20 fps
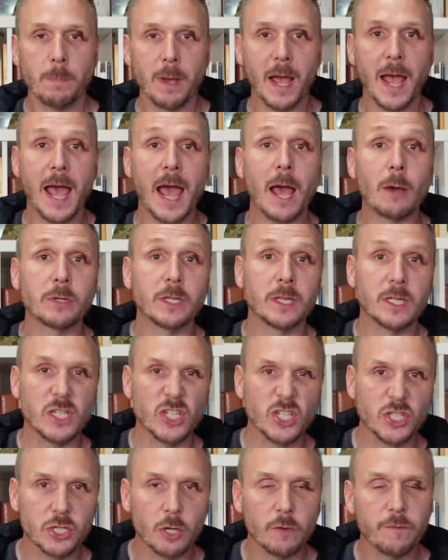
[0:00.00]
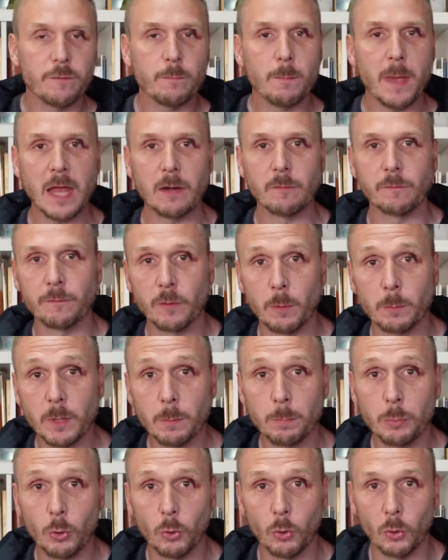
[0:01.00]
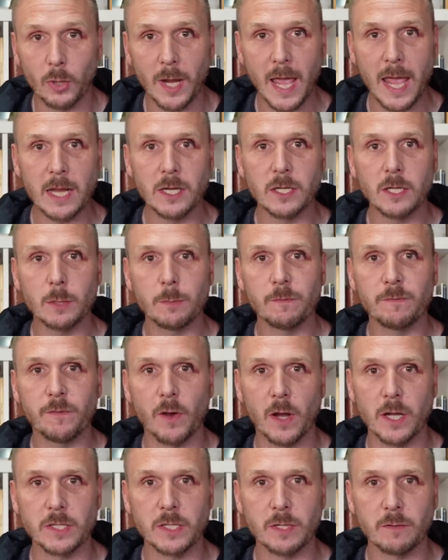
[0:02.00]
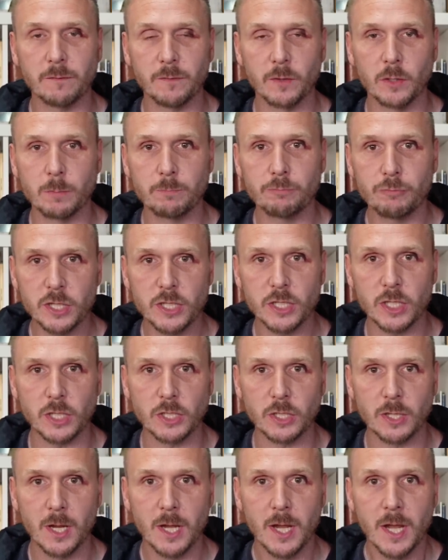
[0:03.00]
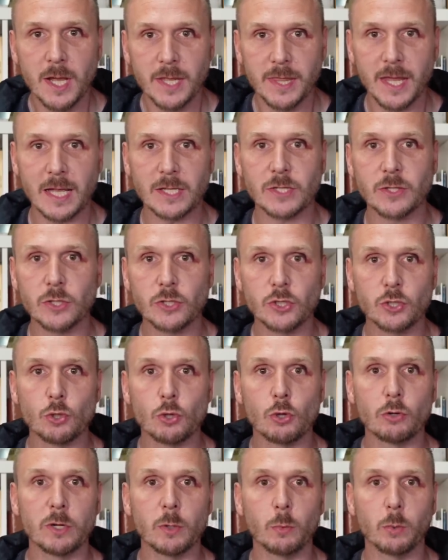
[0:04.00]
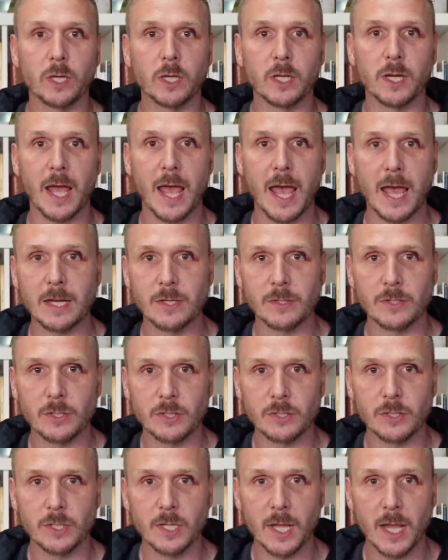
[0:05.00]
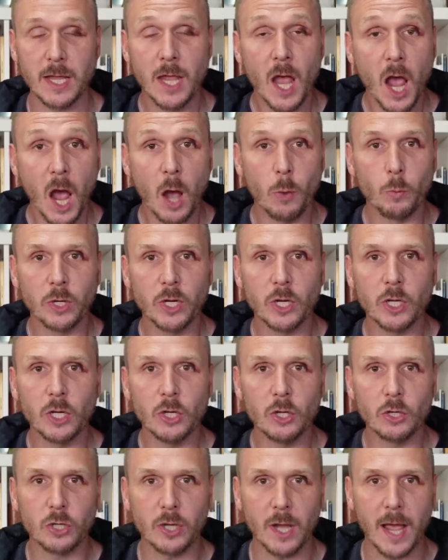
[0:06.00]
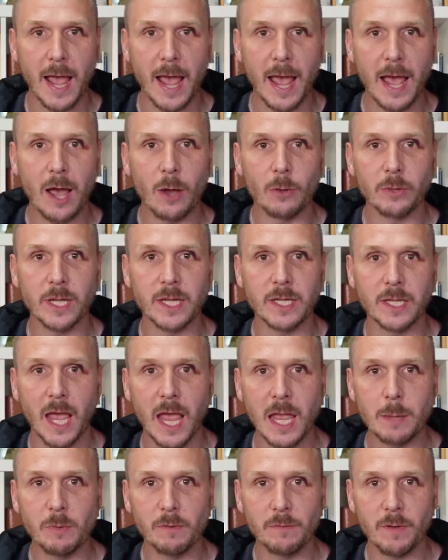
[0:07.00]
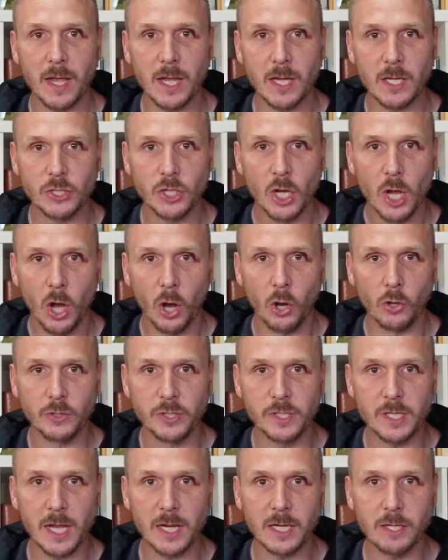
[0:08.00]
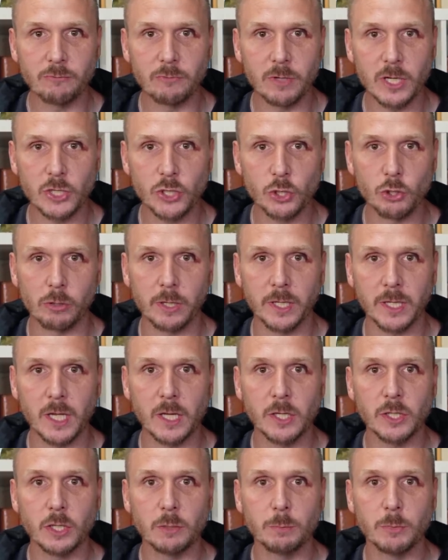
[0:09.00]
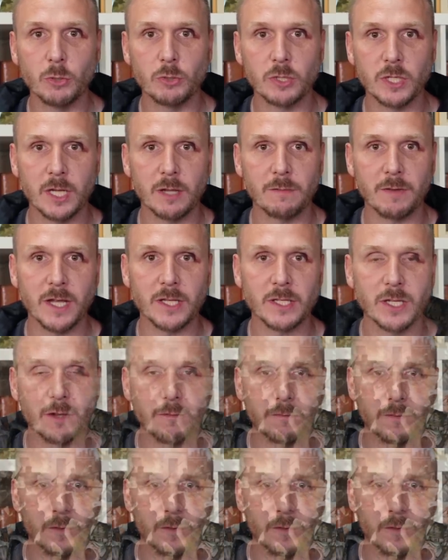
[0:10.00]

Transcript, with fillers: But how did these tough men from Nepal end up fighting for the British? That's the story we're going to answer today, and we're going to look at how they came of age on Delhi Ridge during the Indian Mutiny of eighteen